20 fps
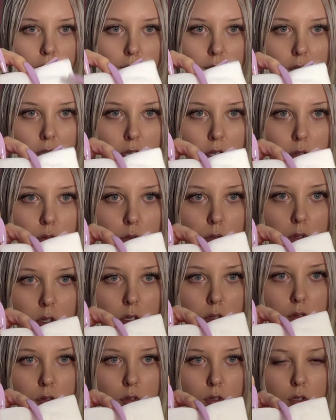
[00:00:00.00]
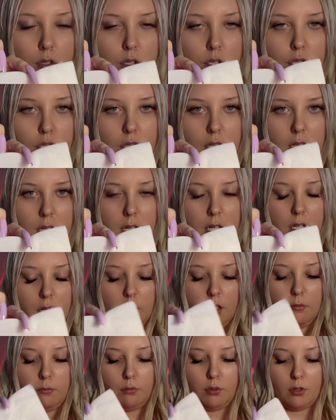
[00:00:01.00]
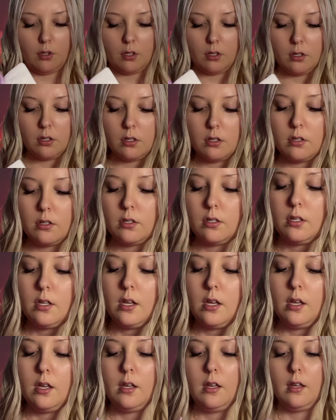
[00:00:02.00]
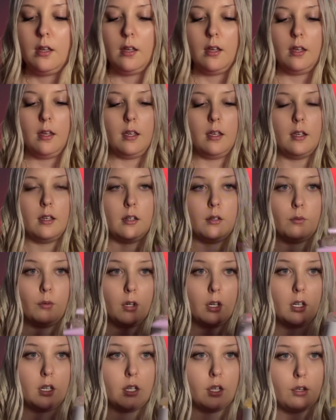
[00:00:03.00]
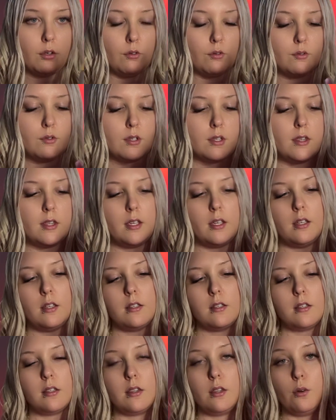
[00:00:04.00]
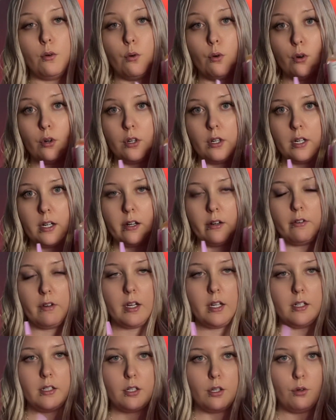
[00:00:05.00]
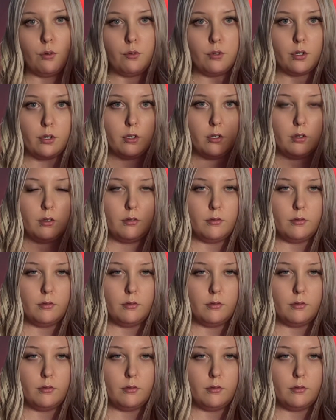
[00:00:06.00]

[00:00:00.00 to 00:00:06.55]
Cute little Chanel imprints. And we're gonna use this, the Ordinary toner.